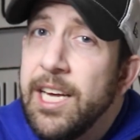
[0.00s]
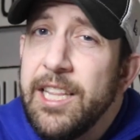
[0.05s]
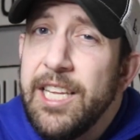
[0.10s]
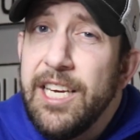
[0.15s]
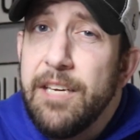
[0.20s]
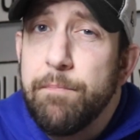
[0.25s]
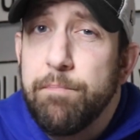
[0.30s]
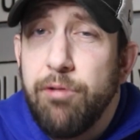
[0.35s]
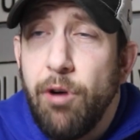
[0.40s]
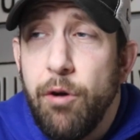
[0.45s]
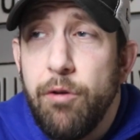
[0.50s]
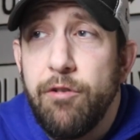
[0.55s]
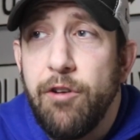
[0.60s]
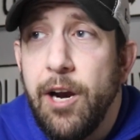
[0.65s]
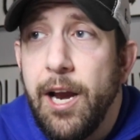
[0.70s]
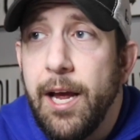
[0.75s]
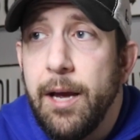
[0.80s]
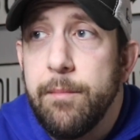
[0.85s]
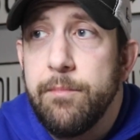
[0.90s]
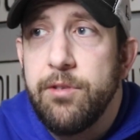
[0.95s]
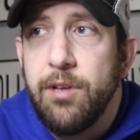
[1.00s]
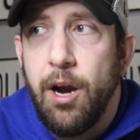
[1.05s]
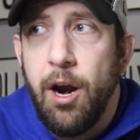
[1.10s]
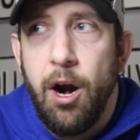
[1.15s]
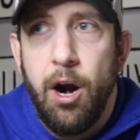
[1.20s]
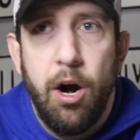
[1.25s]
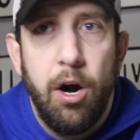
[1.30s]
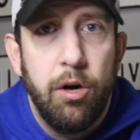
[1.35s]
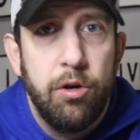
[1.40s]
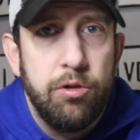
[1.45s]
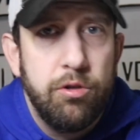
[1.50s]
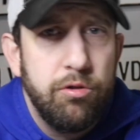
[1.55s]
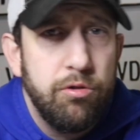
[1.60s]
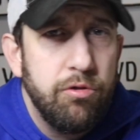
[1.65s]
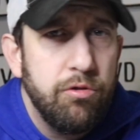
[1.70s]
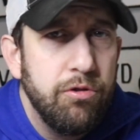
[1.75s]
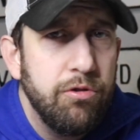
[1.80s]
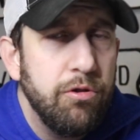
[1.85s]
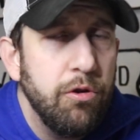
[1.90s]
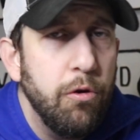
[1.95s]
These programs are
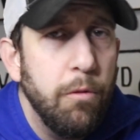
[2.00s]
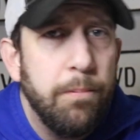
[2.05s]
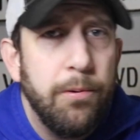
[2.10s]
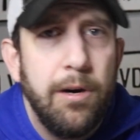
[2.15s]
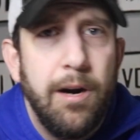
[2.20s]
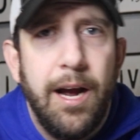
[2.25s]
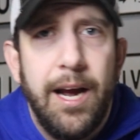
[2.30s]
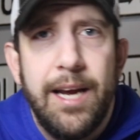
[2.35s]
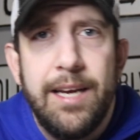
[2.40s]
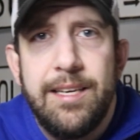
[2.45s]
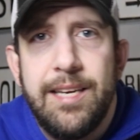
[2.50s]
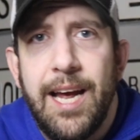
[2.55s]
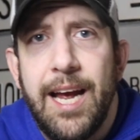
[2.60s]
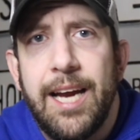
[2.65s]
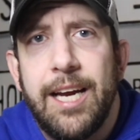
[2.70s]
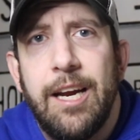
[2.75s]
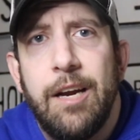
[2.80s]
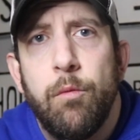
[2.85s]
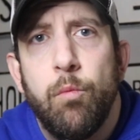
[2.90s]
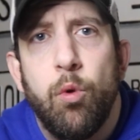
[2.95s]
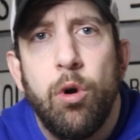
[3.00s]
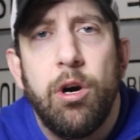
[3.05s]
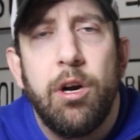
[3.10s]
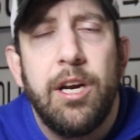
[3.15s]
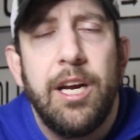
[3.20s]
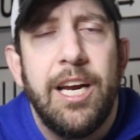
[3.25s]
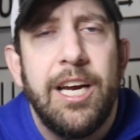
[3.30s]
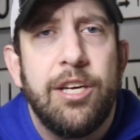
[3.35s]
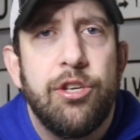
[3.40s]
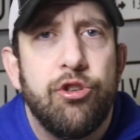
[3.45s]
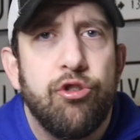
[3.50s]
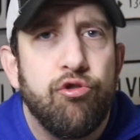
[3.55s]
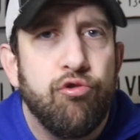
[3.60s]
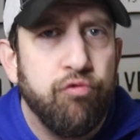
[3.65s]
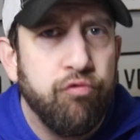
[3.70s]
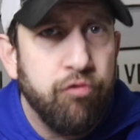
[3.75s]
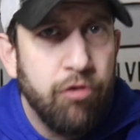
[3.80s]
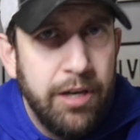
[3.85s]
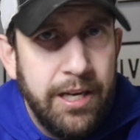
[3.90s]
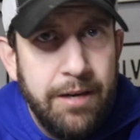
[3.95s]
super high tech and work
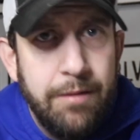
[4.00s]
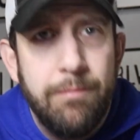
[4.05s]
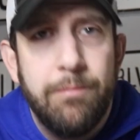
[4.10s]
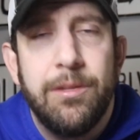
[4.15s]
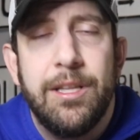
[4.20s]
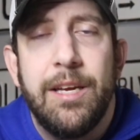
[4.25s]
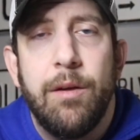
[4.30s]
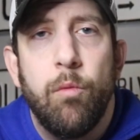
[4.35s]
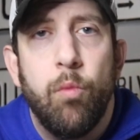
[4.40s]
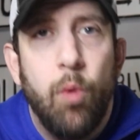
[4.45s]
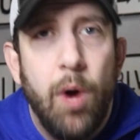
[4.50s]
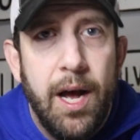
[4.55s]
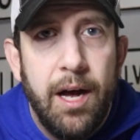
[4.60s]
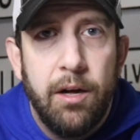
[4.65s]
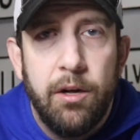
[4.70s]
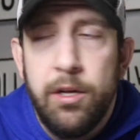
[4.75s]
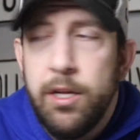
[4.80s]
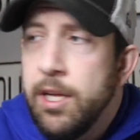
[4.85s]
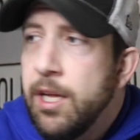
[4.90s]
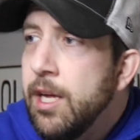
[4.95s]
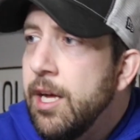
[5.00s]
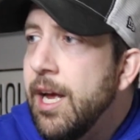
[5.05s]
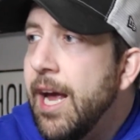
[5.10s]
extremely well.